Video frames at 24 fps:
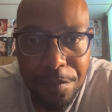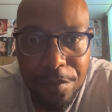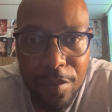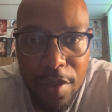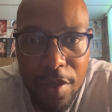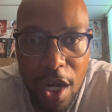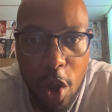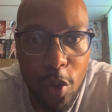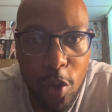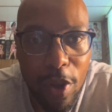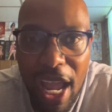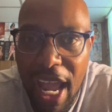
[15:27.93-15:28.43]

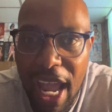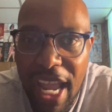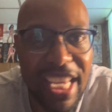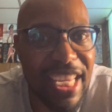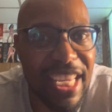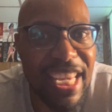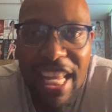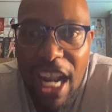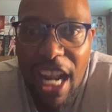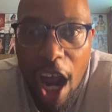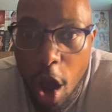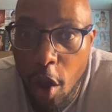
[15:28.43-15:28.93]
Okay?
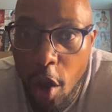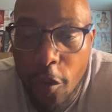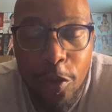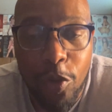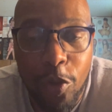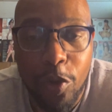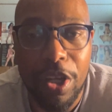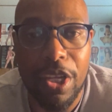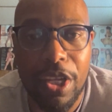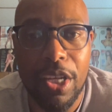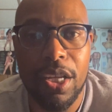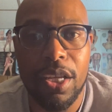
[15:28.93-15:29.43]
Get
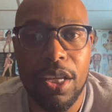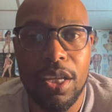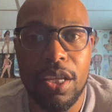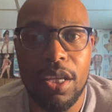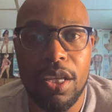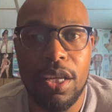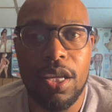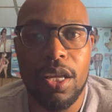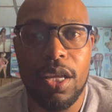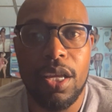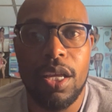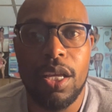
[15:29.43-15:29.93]
over it.
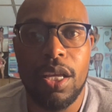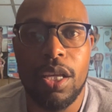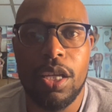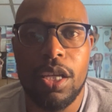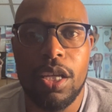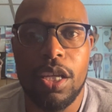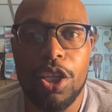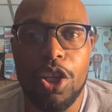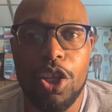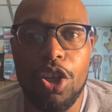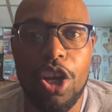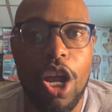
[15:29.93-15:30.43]

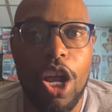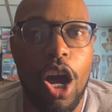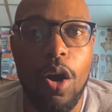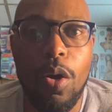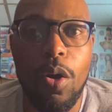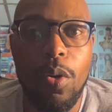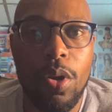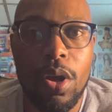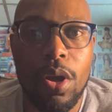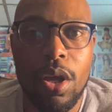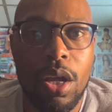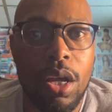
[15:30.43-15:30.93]
You
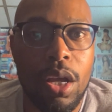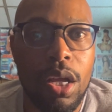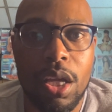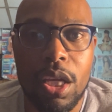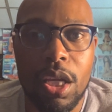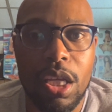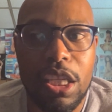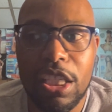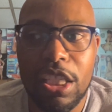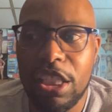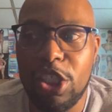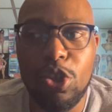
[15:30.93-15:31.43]
know,
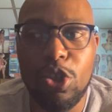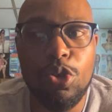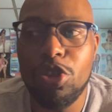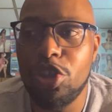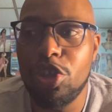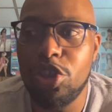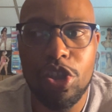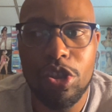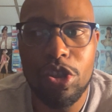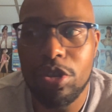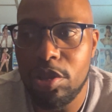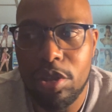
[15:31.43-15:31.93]

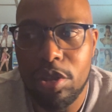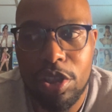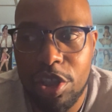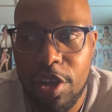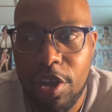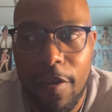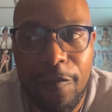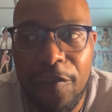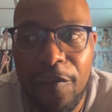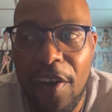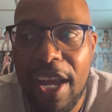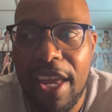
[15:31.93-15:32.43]

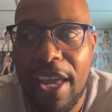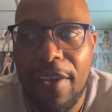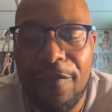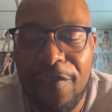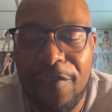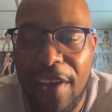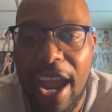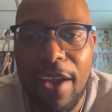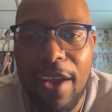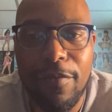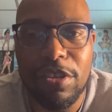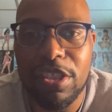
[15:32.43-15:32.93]
your fucking
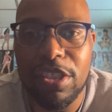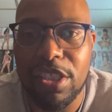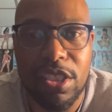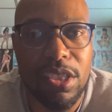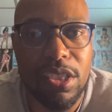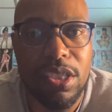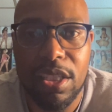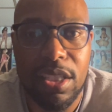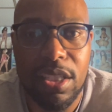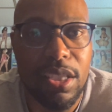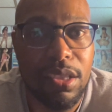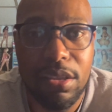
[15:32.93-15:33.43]
favorites,
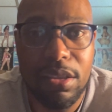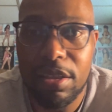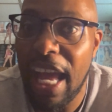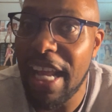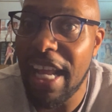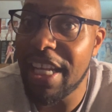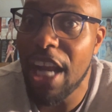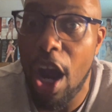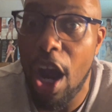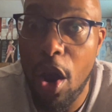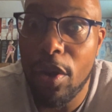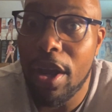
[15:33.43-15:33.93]
they
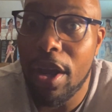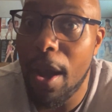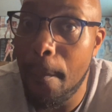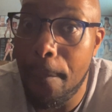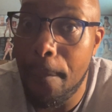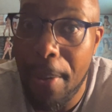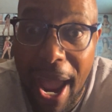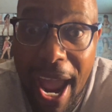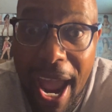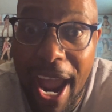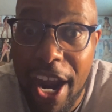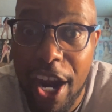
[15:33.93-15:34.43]
don't
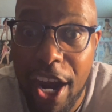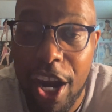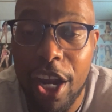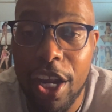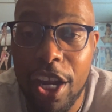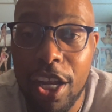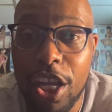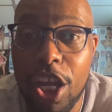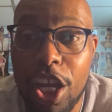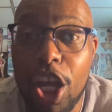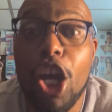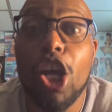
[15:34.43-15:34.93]
compare.
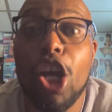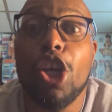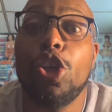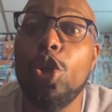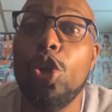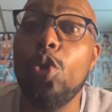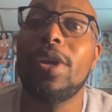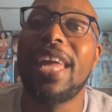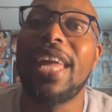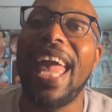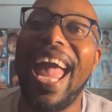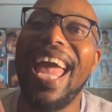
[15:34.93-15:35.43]

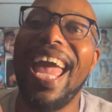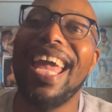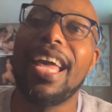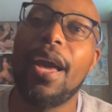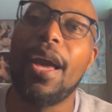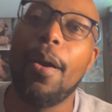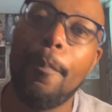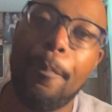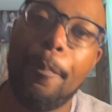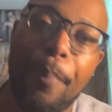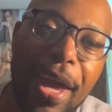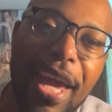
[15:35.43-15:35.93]
You can't
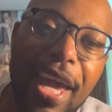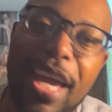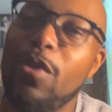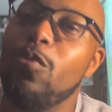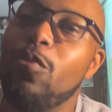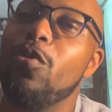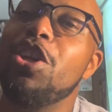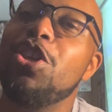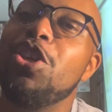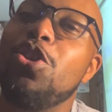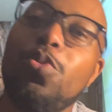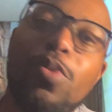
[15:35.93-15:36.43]
compete
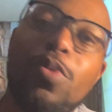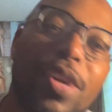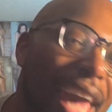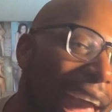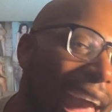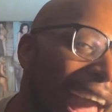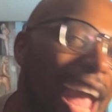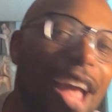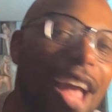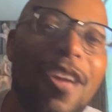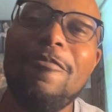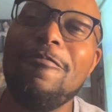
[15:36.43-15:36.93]
when you
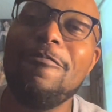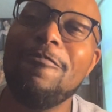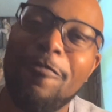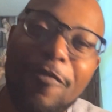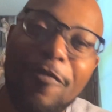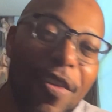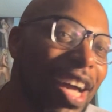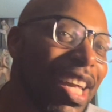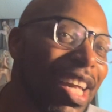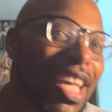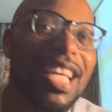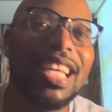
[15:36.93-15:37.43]
can't
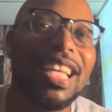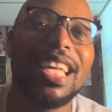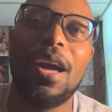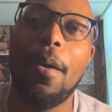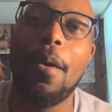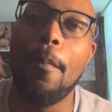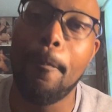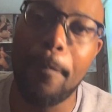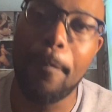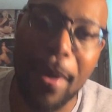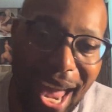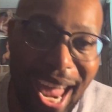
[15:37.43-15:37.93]
fucking
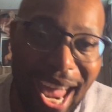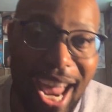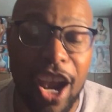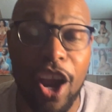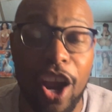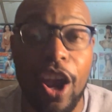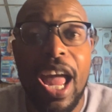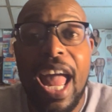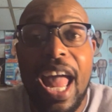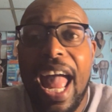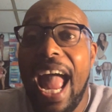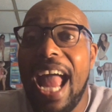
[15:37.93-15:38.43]

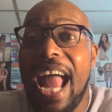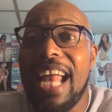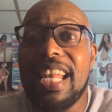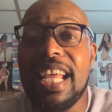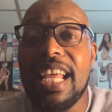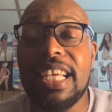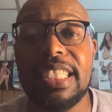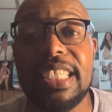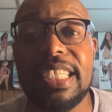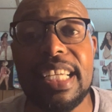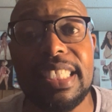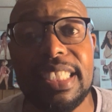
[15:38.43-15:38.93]
compare. And
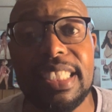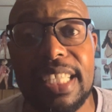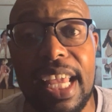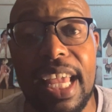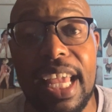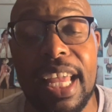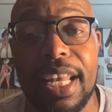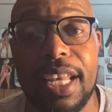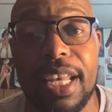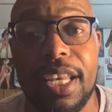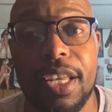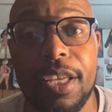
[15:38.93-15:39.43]
that's just
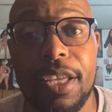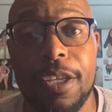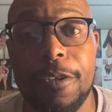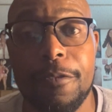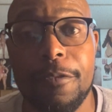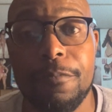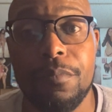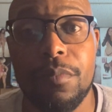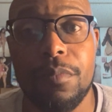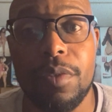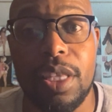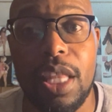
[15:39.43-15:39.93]
it.
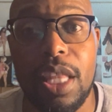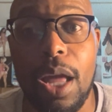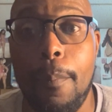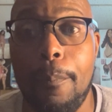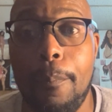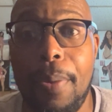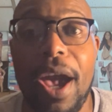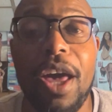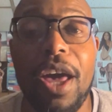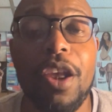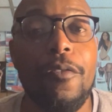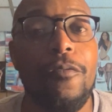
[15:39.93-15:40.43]
They're
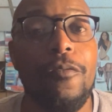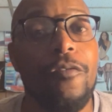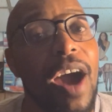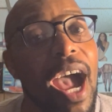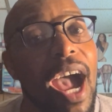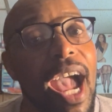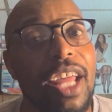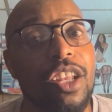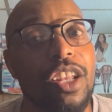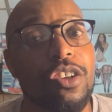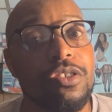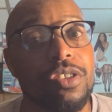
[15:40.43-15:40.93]
better
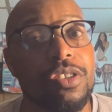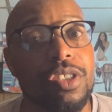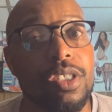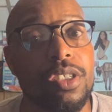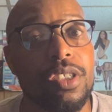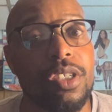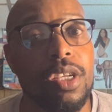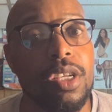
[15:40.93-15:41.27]
fighters.